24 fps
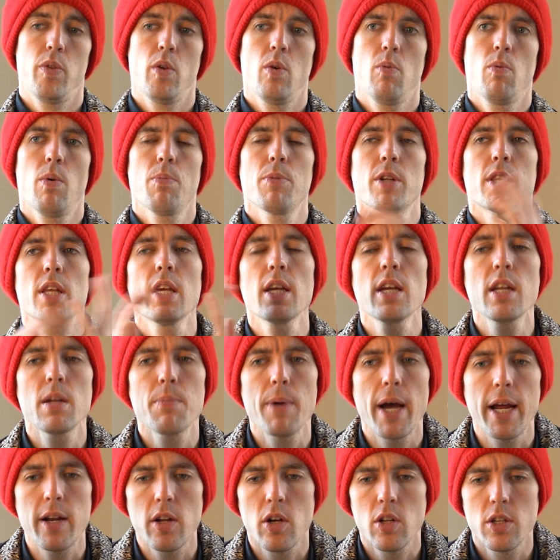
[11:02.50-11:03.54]
we're thinking
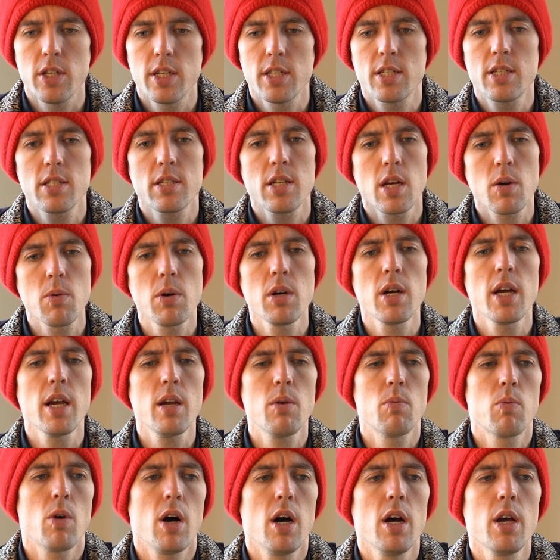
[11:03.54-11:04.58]
about all this, it's like, well, hey,
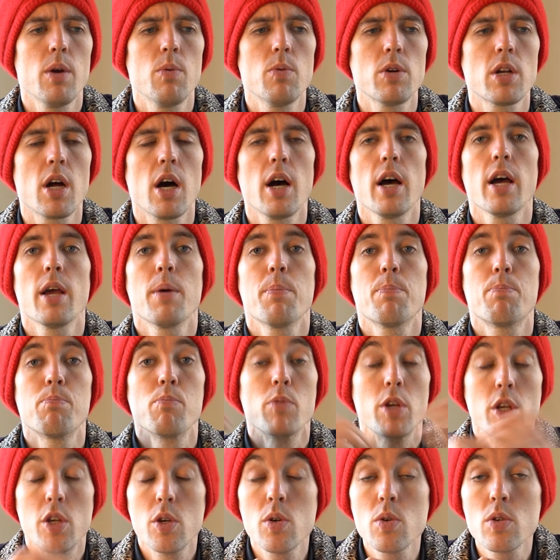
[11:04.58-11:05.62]
why would I
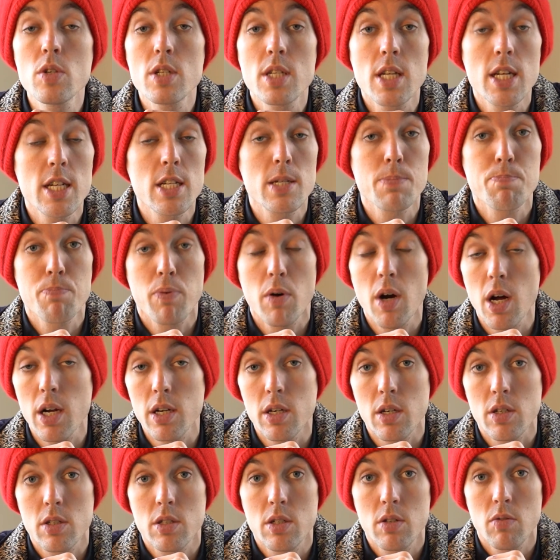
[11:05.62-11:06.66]
use this
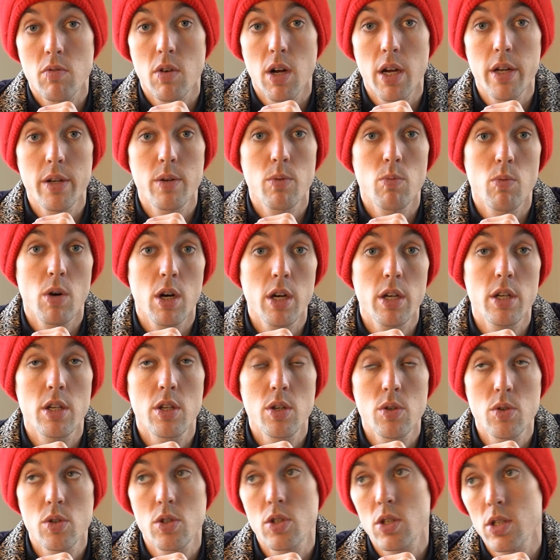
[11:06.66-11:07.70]
product, right? What
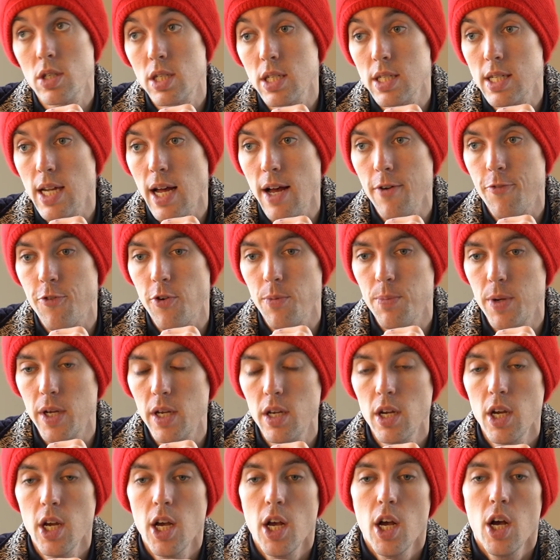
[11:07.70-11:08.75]
use does this have for me?
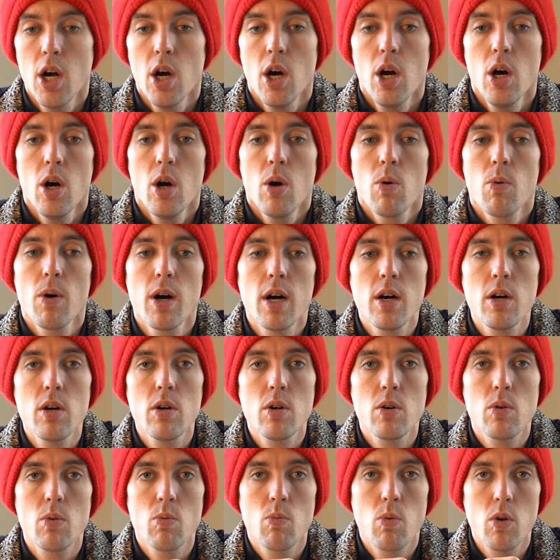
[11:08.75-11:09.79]

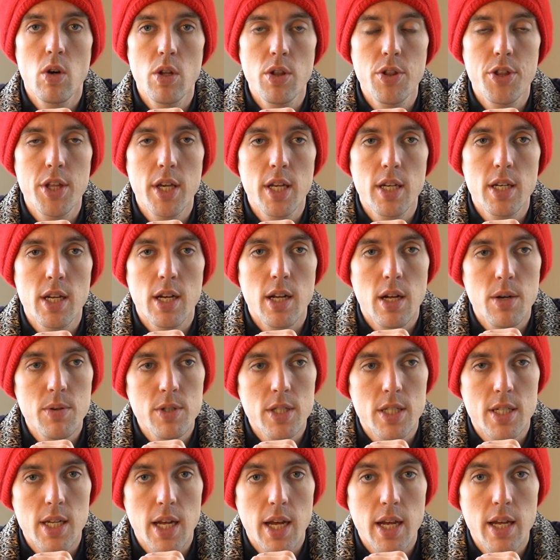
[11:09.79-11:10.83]
Well, one thing that I would
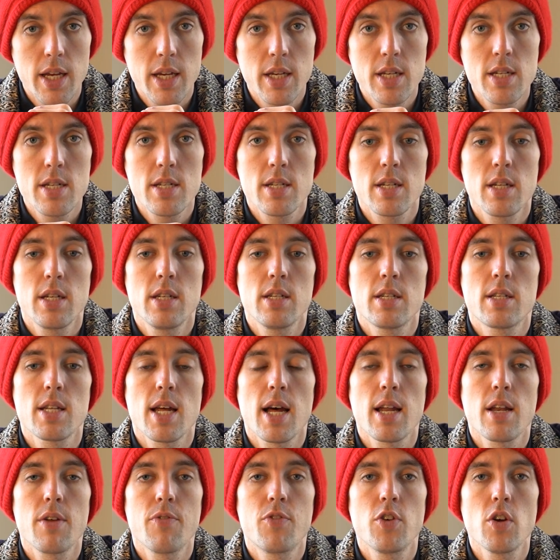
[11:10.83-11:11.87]
say is
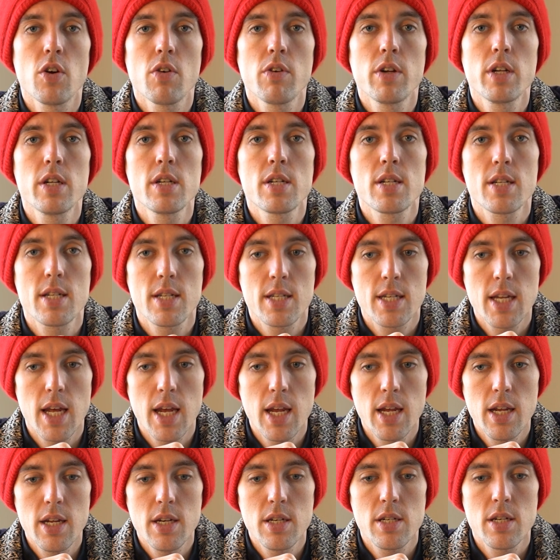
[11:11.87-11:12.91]
that if you're in a
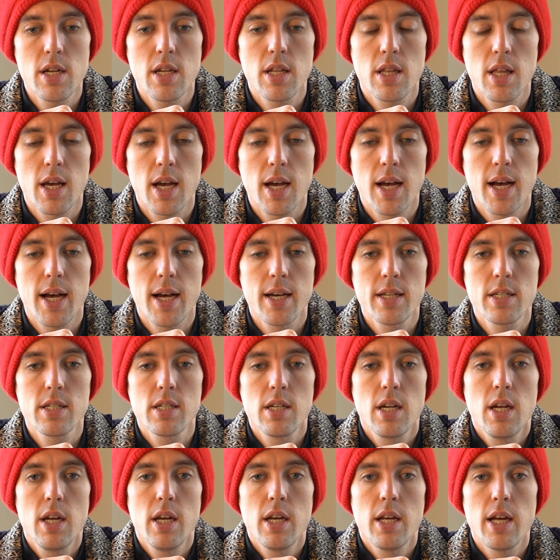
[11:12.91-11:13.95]
state that
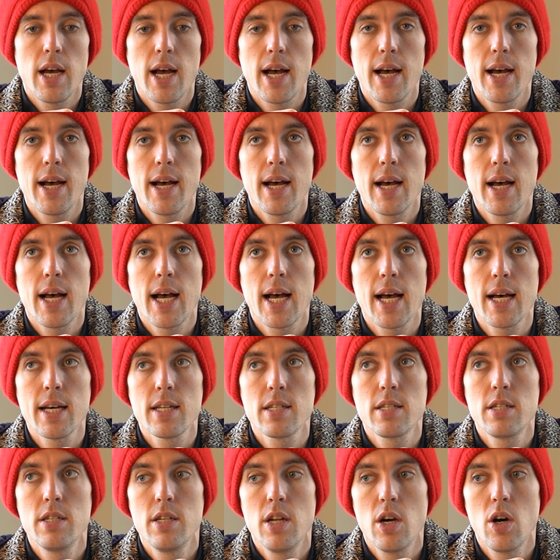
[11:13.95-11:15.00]

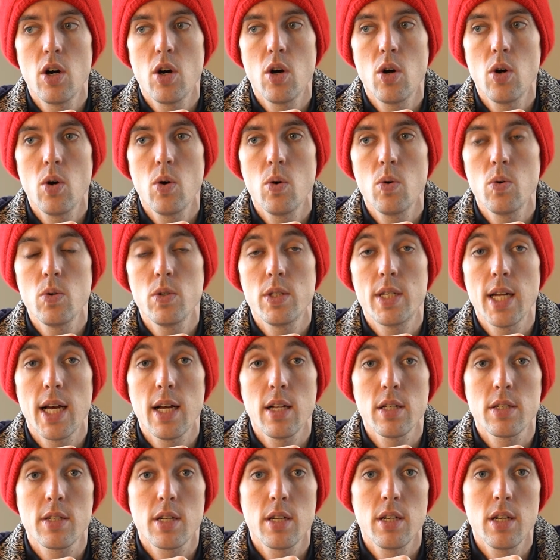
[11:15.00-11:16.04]
has no
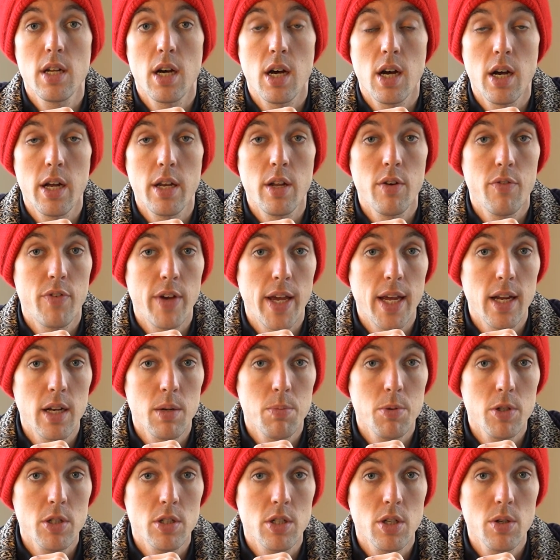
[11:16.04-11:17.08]
Delta-9
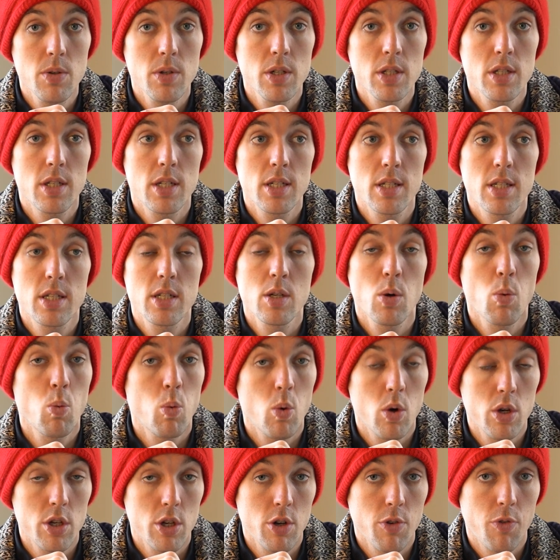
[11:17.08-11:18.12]
available to it, this is a
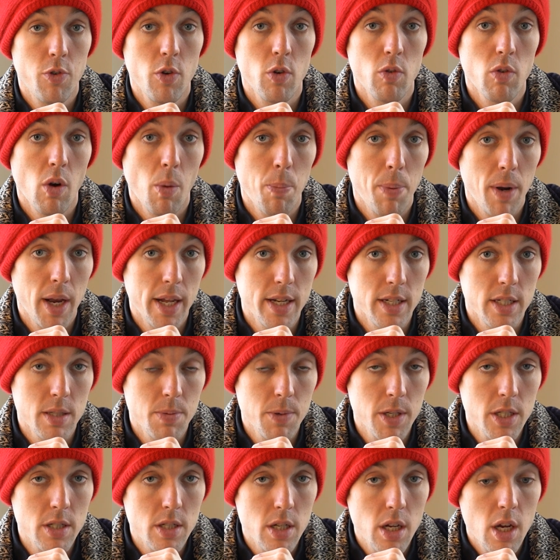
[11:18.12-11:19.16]
wonderful
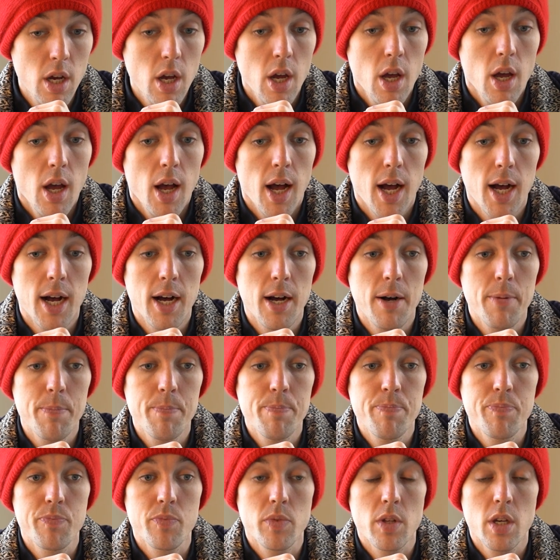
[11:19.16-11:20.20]
replacement.
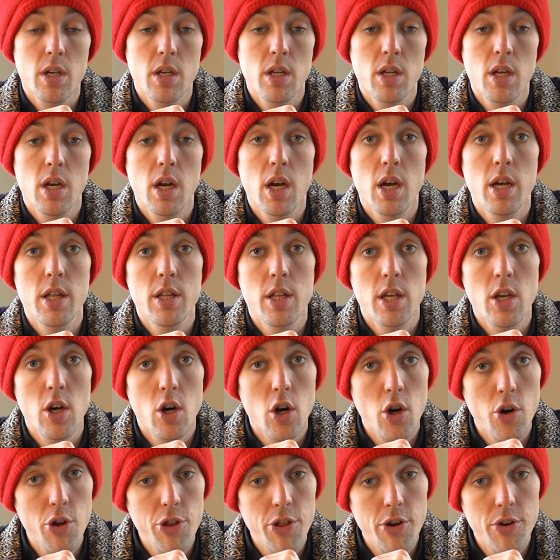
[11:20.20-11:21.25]
The
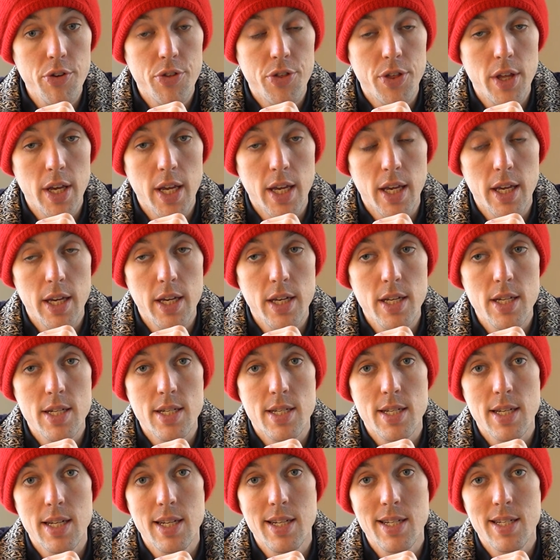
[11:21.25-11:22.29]
other thing
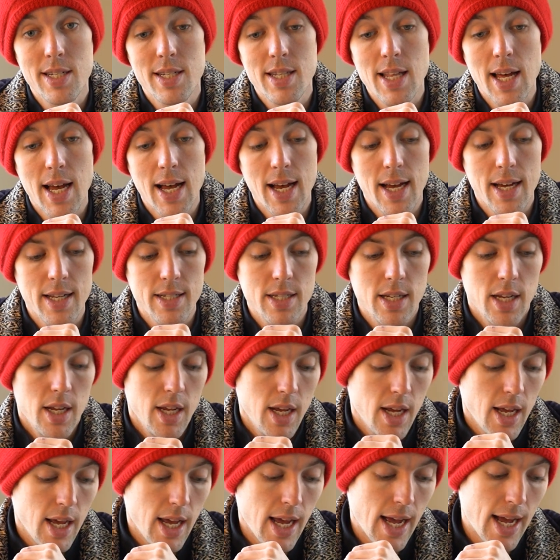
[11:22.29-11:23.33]
is that,
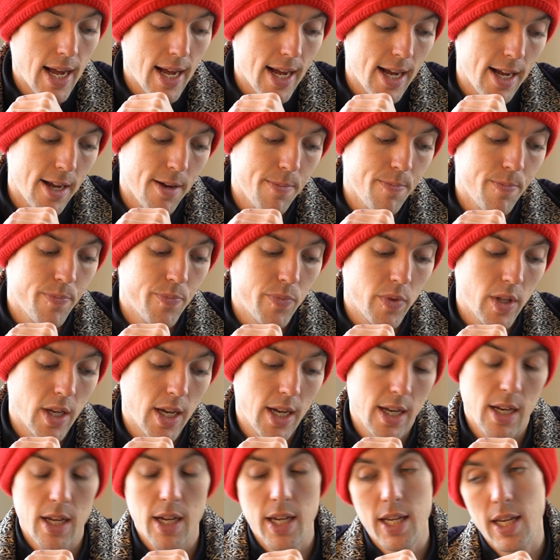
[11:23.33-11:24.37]
and
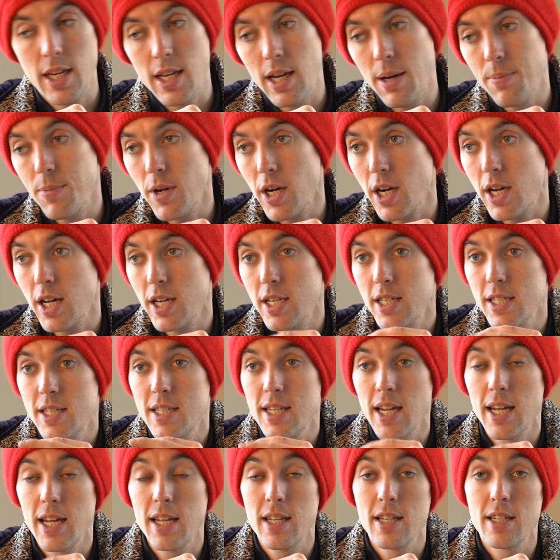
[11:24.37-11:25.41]
I'm not going to
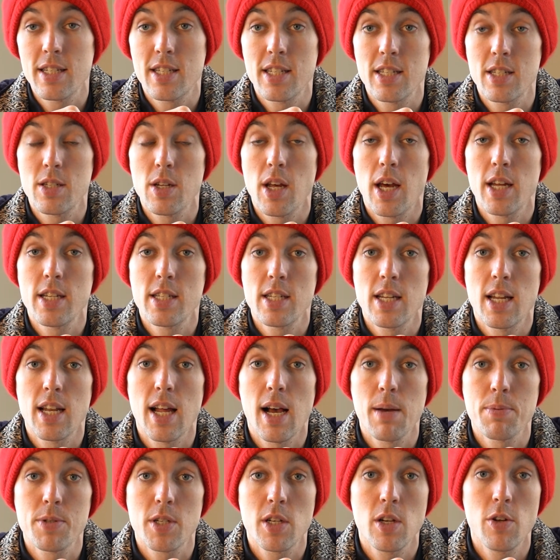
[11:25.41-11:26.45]
say this as an
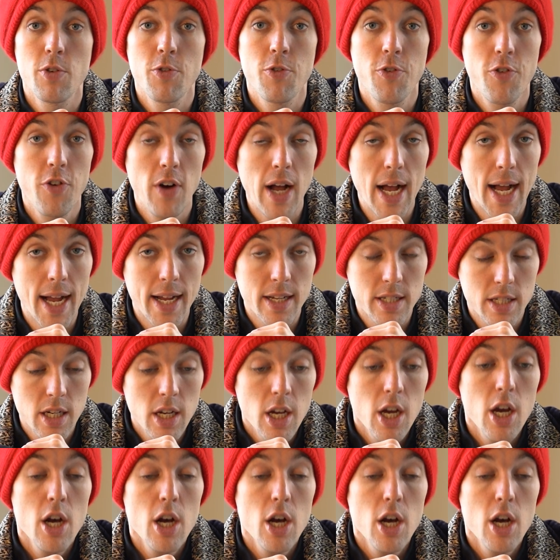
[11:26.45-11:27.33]
absolute fact,